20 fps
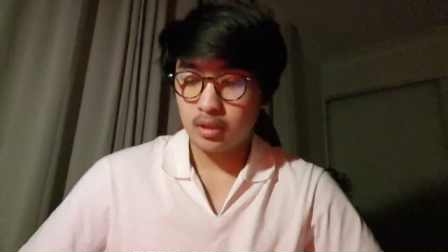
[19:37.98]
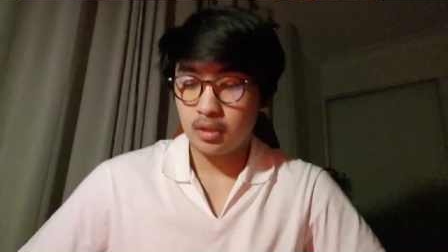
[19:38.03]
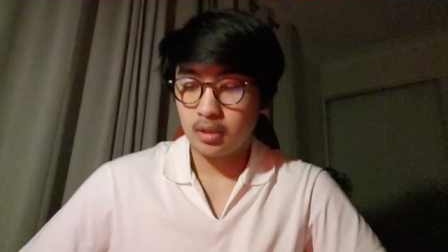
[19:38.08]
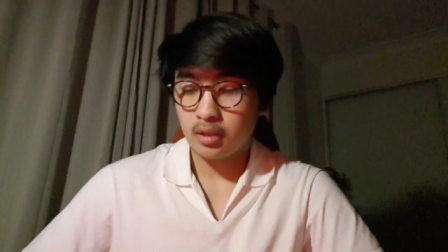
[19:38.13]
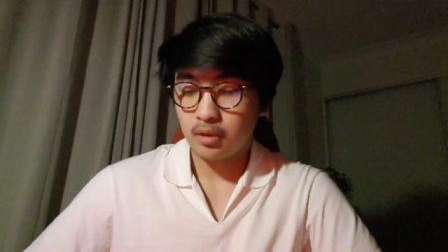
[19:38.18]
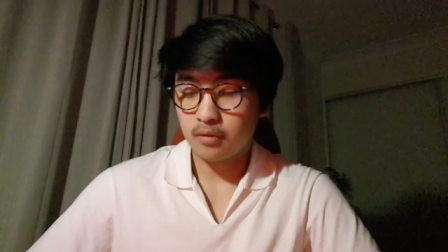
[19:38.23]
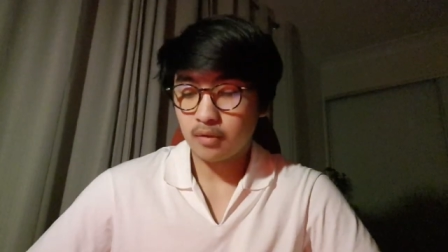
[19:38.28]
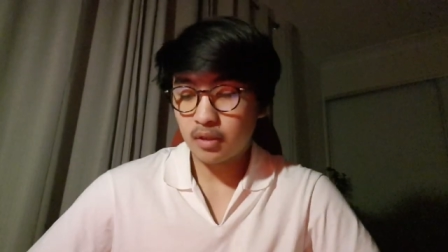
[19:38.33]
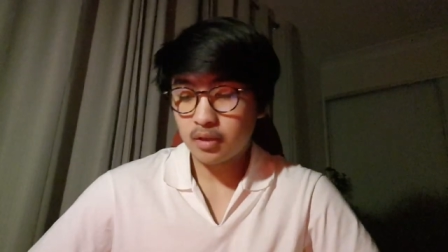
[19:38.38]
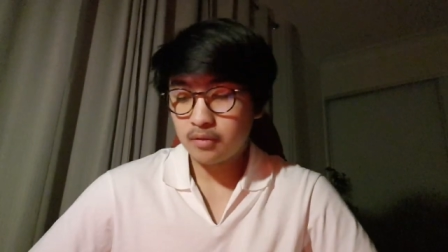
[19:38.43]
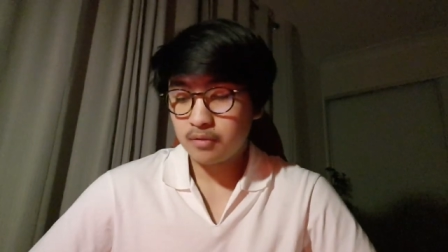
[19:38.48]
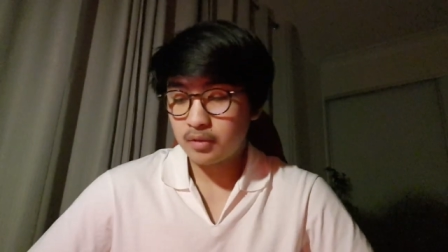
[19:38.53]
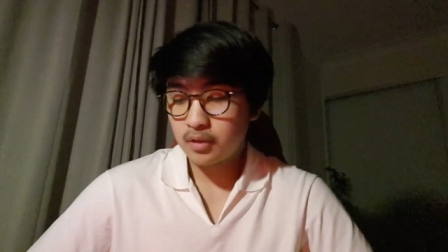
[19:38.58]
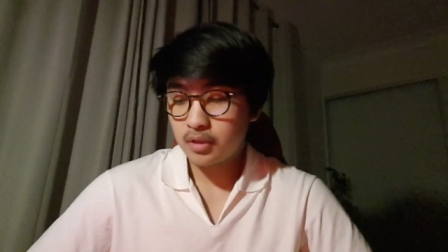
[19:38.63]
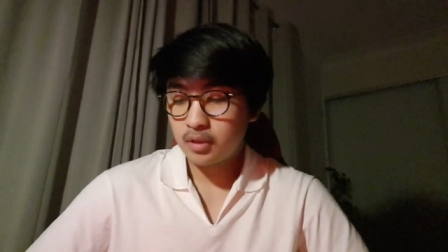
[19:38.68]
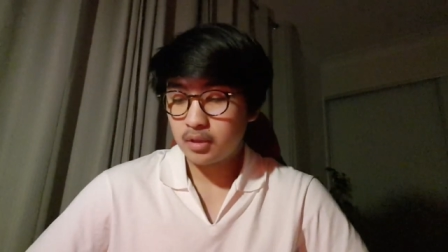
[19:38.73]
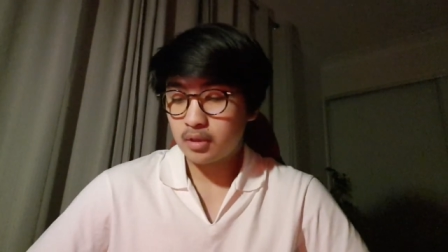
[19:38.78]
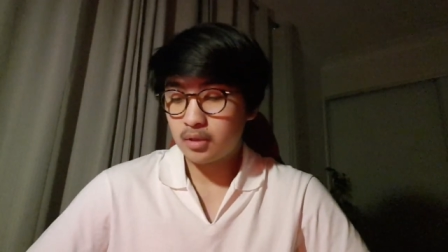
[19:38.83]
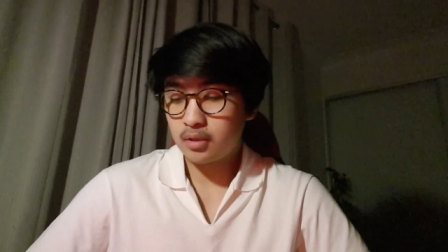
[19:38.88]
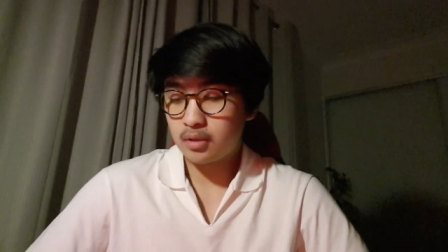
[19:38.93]
if
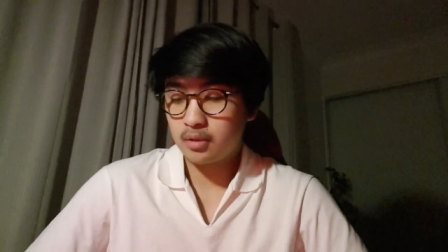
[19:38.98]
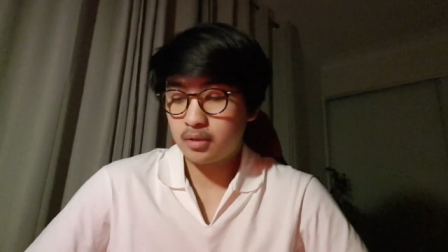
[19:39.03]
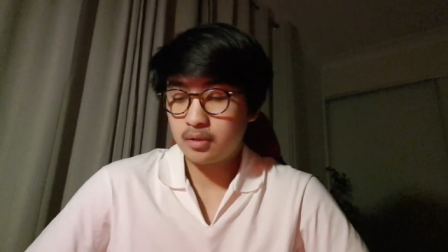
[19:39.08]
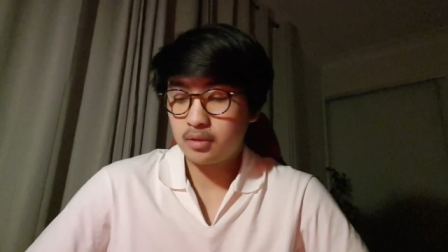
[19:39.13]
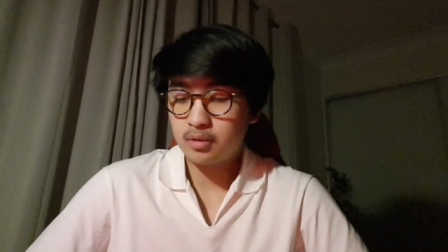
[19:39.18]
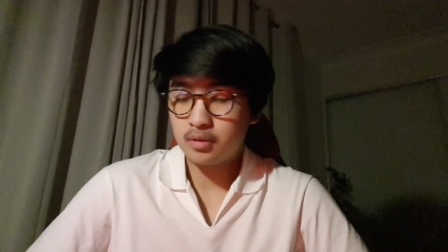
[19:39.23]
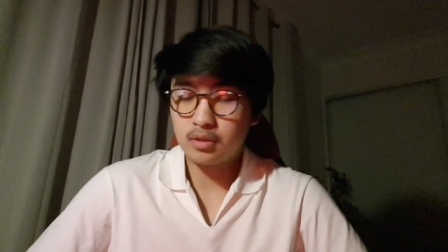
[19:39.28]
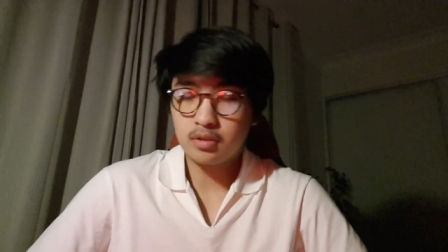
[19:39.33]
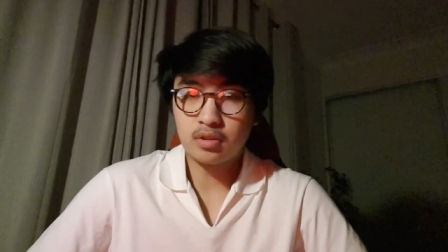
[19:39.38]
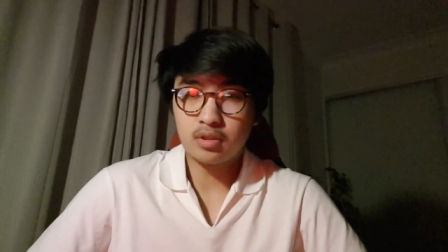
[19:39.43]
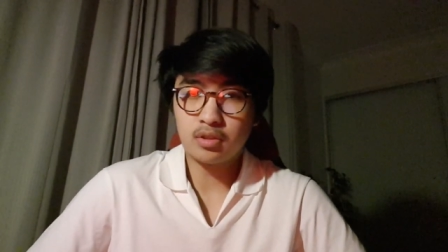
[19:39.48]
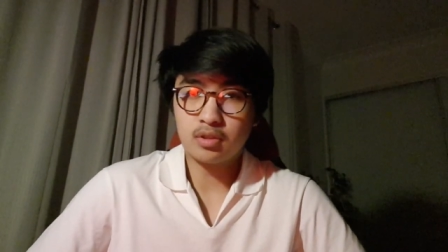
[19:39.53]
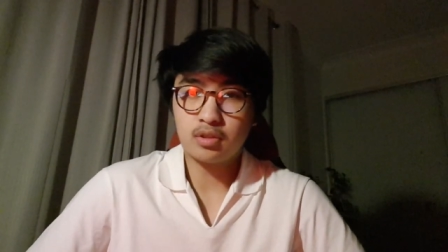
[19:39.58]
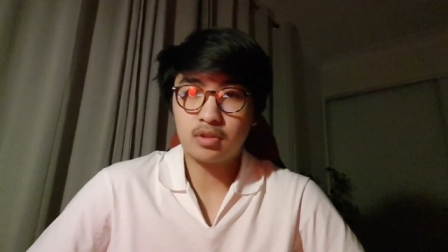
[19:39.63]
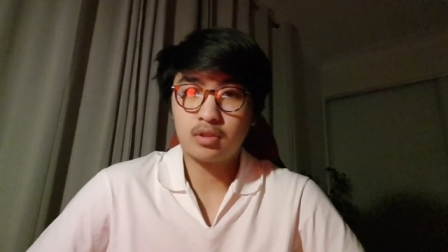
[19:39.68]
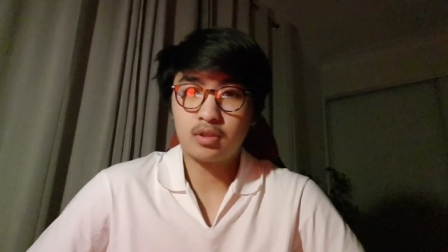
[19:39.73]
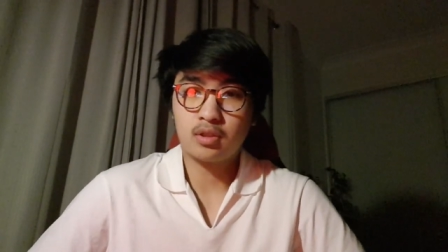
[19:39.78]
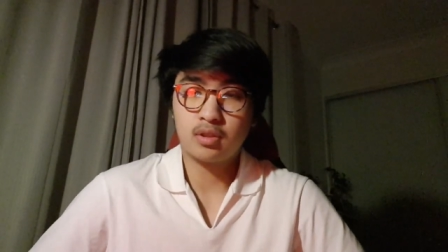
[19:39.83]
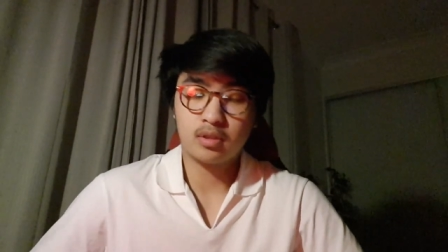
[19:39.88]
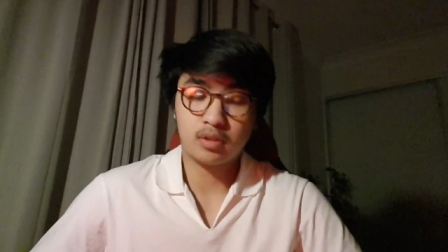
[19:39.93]
anything, this
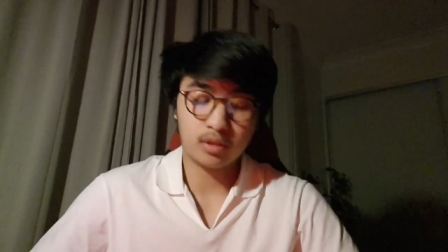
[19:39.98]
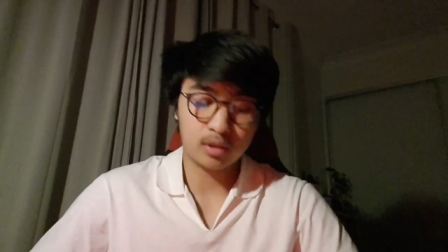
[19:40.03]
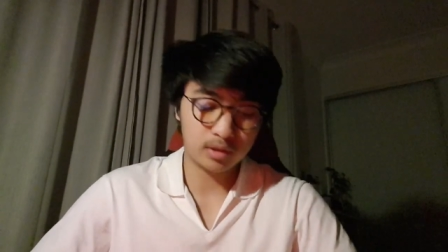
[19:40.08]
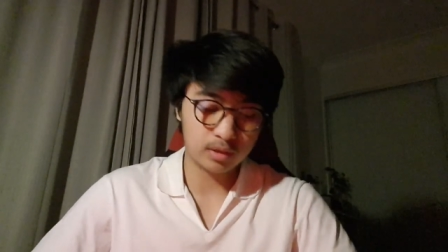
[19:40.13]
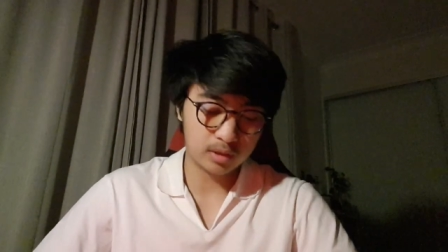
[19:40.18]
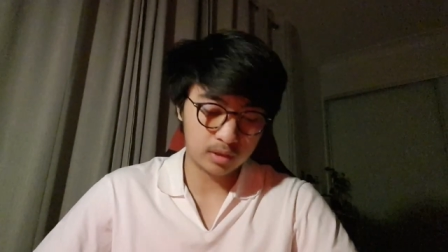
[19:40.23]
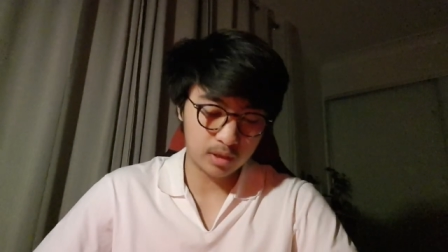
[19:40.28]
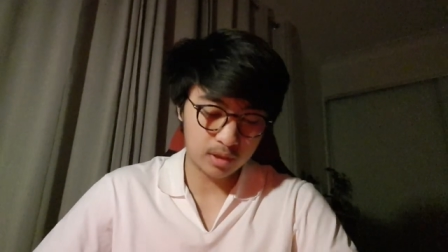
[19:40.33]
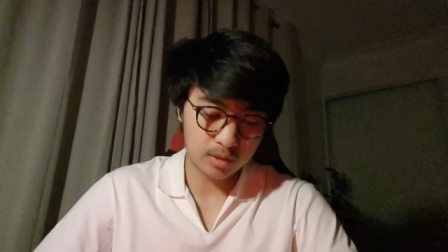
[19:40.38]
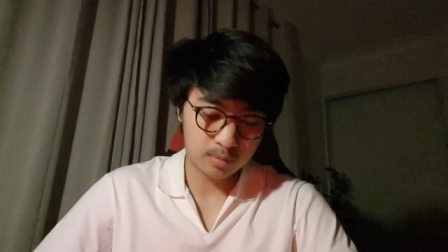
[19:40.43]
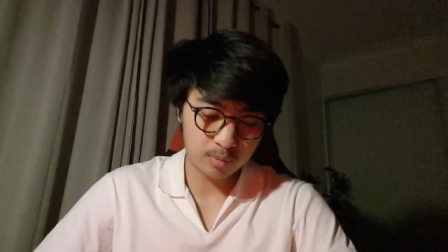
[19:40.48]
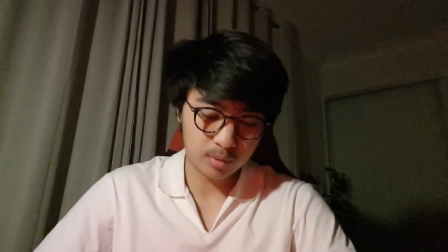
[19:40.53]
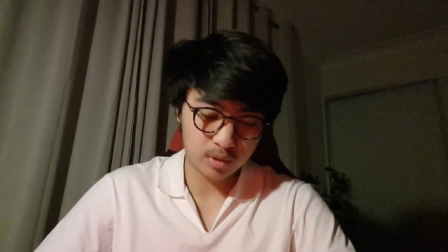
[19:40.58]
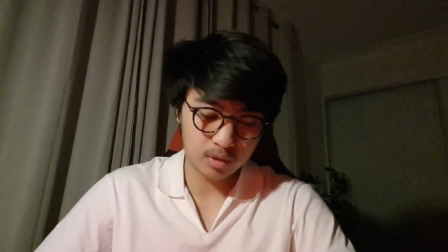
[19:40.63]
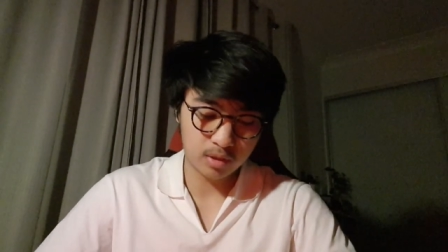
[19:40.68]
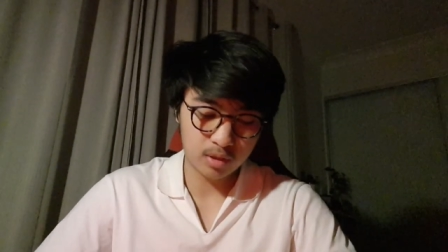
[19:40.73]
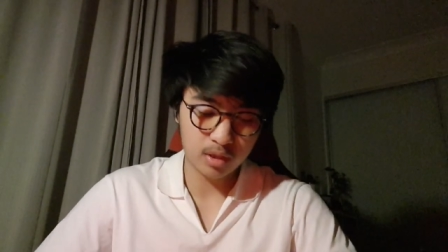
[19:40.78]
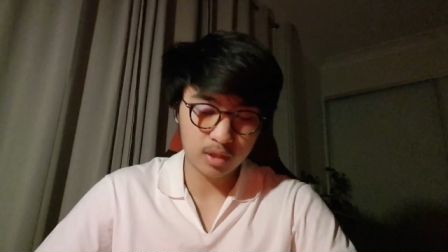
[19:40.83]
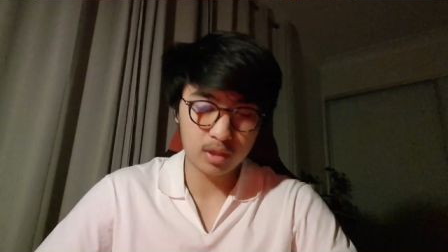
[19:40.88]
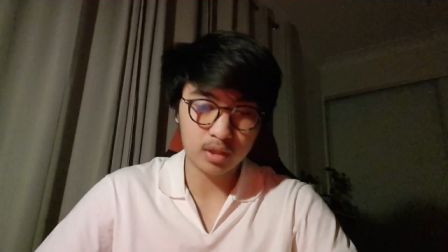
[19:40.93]
has nonetheless
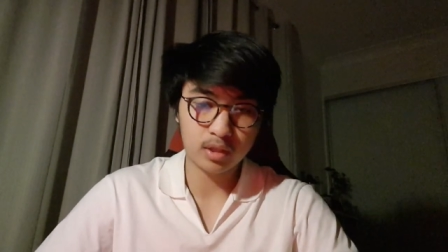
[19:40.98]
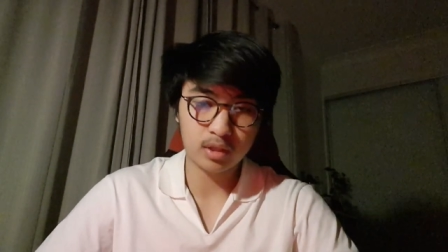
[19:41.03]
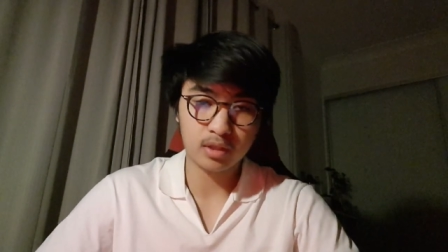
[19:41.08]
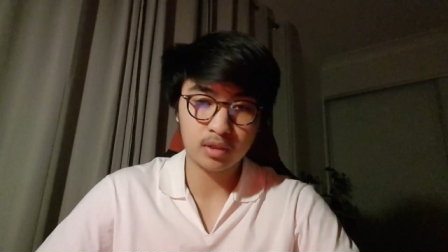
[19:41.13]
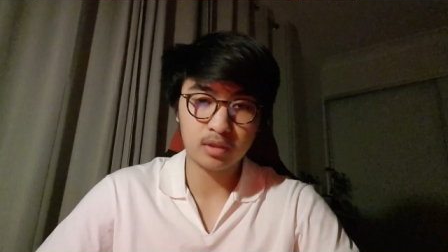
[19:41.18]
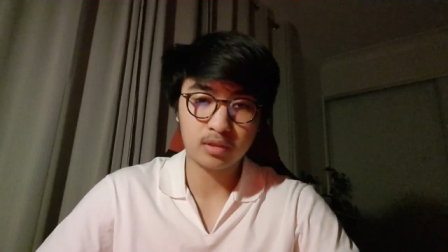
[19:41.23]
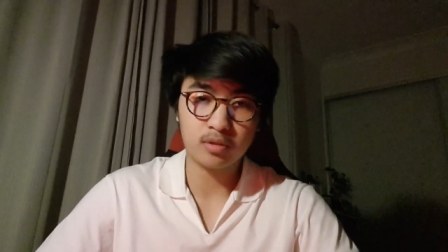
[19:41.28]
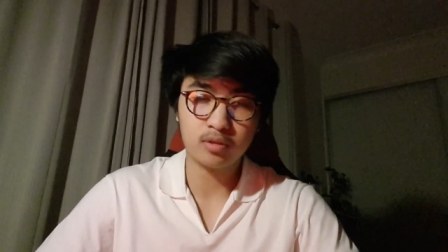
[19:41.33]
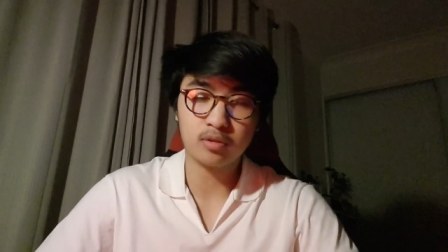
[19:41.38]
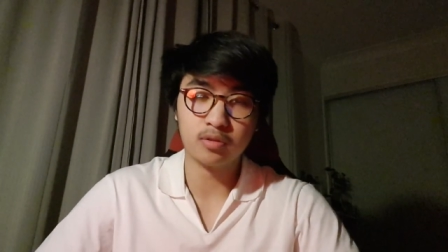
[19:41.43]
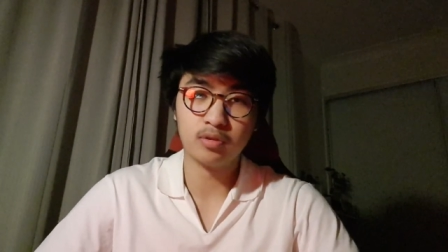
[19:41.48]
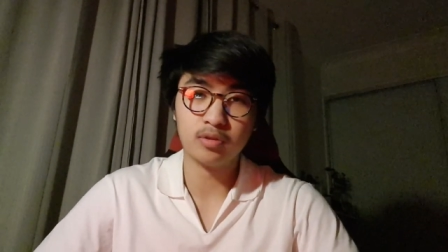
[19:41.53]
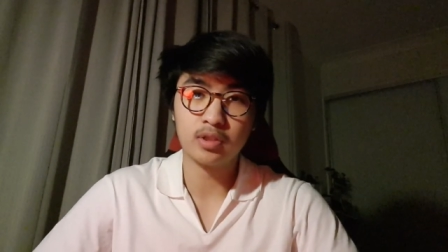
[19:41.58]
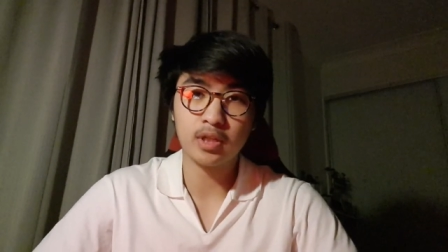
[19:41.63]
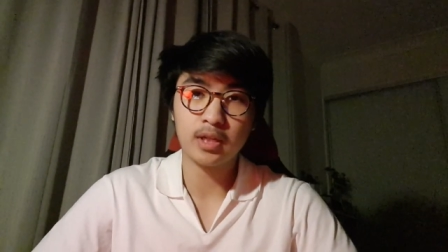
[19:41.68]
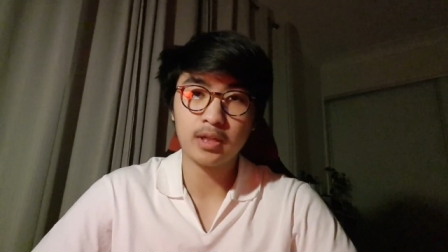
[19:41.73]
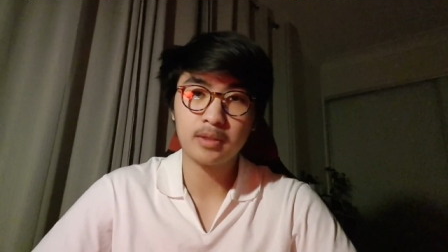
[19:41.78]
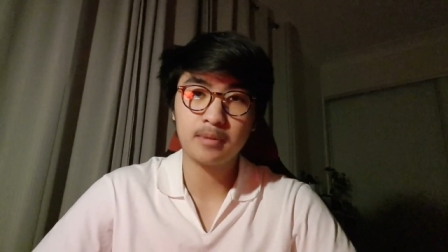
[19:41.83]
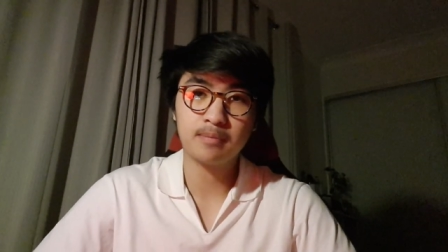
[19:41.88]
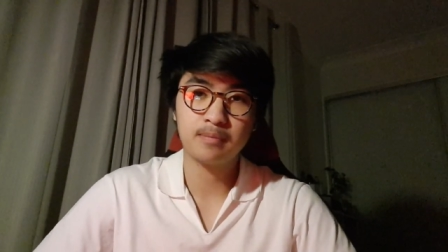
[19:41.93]
been a good
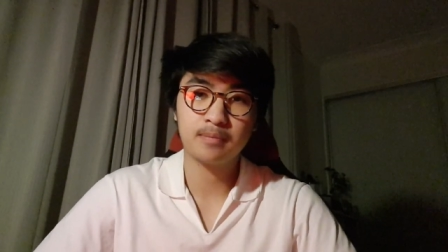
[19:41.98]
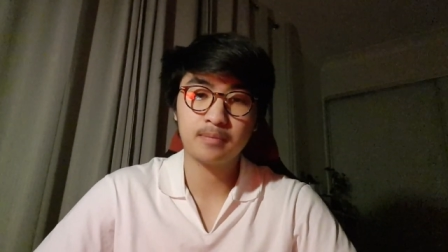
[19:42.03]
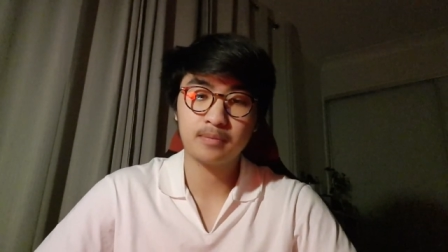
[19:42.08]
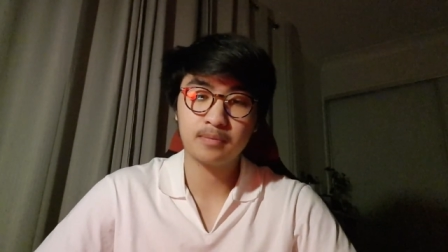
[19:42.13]
day,